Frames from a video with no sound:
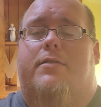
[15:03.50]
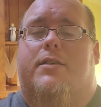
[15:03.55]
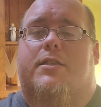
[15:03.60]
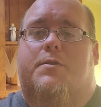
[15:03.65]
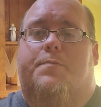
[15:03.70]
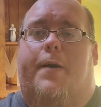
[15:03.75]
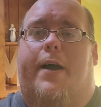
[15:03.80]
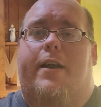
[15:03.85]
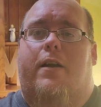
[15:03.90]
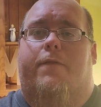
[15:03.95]
to
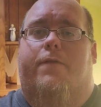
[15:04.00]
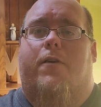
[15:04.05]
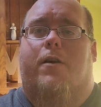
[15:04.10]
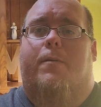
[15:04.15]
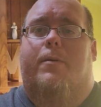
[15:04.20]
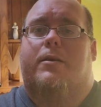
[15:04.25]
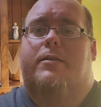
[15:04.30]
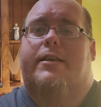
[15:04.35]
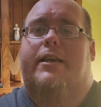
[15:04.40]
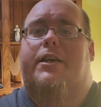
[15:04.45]
Spider
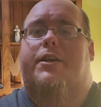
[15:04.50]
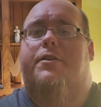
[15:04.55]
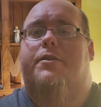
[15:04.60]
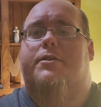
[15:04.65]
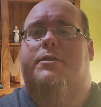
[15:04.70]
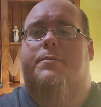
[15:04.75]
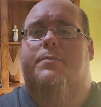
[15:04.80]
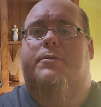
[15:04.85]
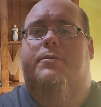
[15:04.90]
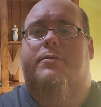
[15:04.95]
Farmer. Thank you
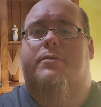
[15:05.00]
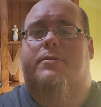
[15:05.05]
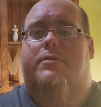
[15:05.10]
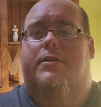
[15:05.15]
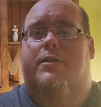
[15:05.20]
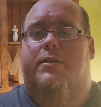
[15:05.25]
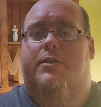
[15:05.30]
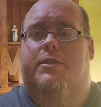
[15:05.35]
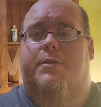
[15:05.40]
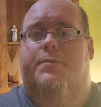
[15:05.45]

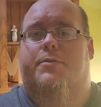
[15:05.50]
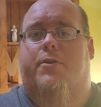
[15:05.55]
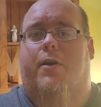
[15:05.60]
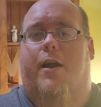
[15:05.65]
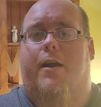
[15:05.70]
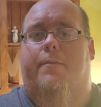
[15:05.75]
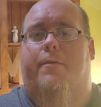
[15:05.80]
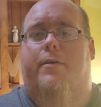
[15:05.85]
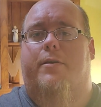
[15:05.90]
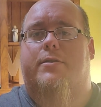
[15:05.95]
to the
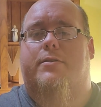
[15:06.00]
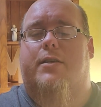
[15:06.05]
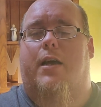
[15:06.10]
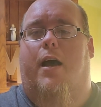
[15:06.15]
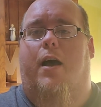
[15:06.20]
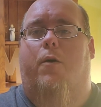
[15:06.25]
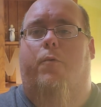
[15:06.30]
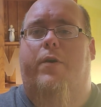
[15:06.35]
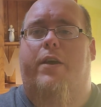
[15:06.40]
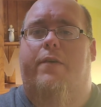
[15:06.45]
subscribers.
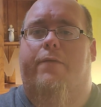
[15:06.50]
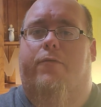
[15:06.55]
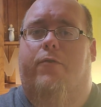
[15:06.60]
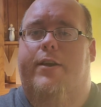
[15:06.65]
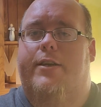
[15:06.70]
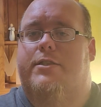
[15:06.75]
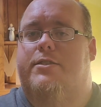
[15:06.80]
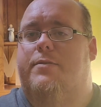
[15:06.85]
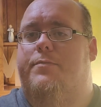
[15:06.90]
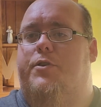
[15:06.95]
We have
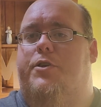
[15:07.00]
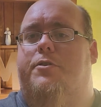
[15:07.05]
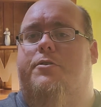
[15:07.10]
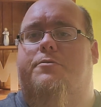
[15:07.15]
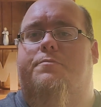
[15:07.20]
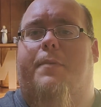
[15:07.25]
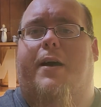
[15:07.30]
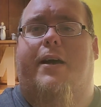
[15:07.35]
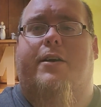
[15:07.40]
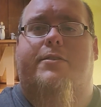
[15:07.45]
reached some
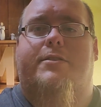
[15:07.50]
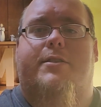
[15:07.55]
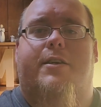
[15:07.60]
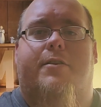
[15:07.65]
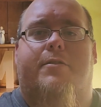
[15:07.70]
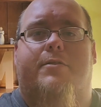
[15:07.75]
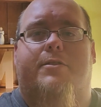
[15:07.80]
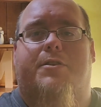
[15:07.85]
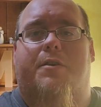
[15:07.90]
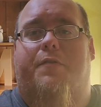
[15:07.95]
huge
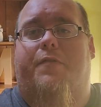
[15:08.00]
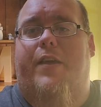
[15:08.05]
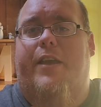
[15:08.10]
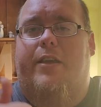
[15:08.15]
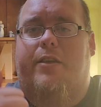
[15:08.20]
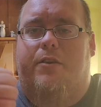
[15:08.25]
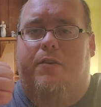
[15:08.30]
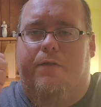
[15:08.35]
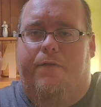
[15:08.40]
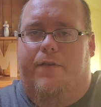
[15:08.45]
milestones, so
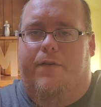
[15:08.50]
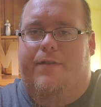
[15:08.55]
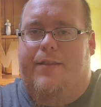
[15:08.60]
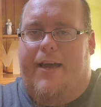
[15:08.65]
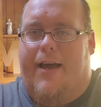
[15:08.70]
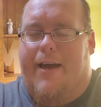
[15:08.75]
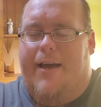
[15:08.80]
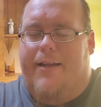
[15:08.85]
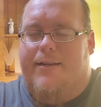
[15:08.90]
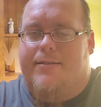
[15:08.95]
thank you for
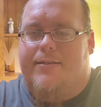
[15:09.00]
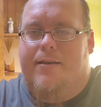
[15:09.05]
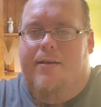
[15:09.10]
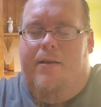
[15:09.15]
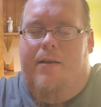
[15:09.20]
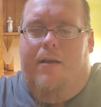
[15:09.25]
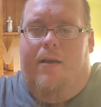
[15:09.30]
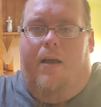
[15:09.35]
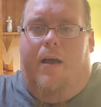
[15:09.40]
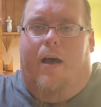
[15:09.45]
that.
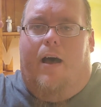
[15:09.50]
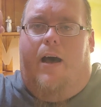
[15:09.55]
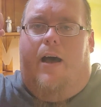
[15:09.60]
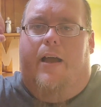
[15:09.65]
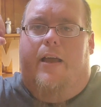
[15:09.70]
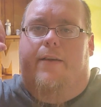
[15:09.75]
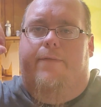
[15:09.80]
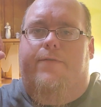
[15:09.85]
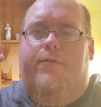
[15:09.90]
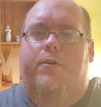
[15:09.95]

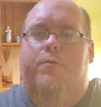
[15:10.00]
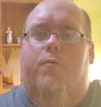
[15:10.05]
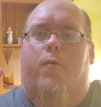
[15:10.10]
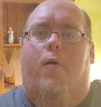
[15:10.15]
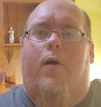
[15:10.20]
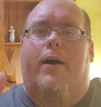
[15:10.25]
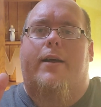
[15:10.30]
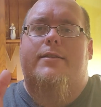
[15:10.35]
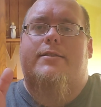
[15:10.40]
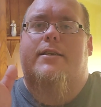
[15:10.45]
If you
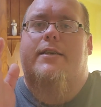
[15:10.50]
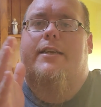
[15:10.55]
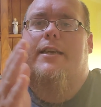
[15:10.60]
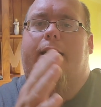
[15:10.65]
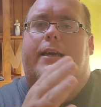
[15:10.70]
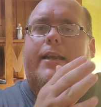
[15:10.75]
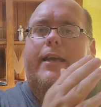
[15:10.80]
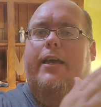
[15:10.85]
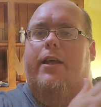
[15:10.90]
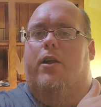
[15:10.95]
want to
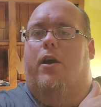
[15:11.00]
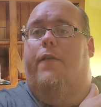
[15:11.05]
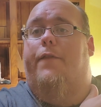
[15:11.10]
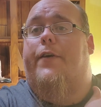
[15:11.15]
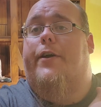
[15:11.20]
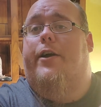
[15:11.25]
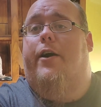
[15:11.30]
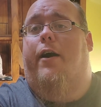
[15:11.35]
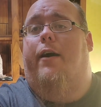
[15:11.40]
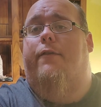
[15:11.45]
get in on
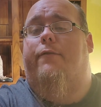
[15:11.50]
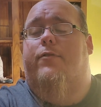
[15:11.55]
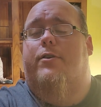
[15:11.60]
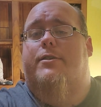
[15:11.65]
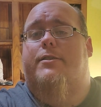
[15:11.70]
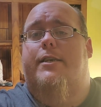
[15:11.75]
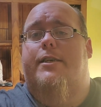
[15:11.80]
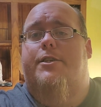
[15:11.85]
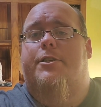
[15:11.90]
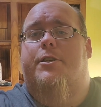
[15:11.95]
the
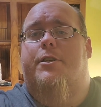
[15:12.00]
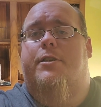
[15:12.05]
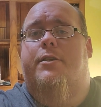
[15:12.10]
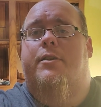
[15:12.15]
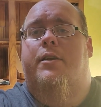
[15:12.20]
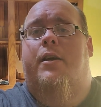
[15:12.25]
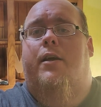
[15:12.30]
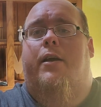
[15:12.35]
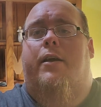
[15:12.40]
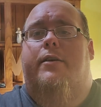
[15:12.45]

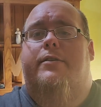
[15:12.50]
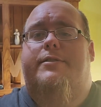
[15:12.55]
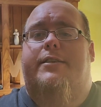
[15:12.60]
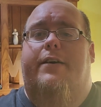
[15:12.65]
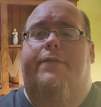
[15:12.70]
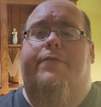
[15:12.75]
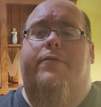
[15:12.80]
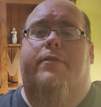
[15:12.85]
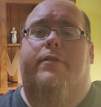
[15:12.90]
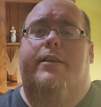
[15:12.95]
conversation,
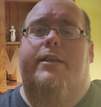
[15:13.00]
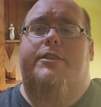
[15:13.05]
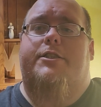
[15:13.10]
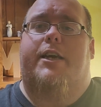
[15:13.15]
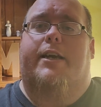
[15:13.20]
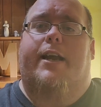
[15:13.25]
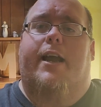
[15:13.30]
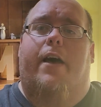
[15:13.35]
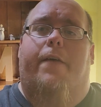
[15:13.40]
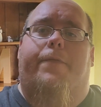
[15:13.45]
definitely
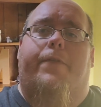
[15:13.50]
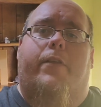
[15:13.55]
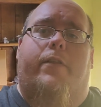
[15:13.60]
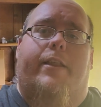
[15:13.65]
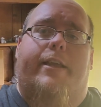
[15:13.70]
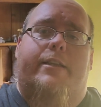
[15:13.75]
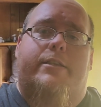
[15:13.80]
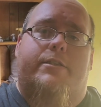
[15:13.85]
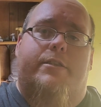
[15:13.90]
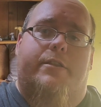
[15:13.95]
check out the
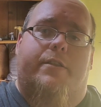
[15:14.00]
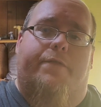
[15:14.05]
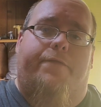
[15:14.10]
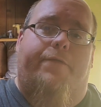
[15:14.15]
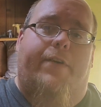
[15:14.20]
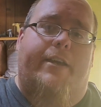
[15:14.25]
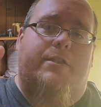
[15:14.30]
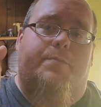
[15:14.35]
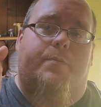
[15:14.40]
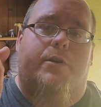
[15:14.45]
link to the
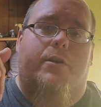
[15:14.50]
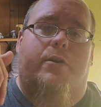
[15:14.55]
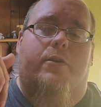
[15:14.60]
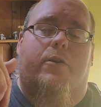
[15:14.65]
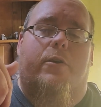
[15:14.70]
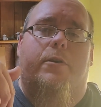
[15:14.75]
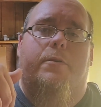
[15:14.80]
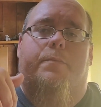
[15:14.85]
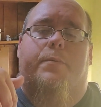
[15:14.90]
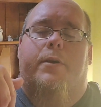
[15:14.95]
Facebook
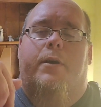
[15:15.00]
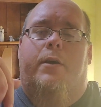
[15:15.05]
group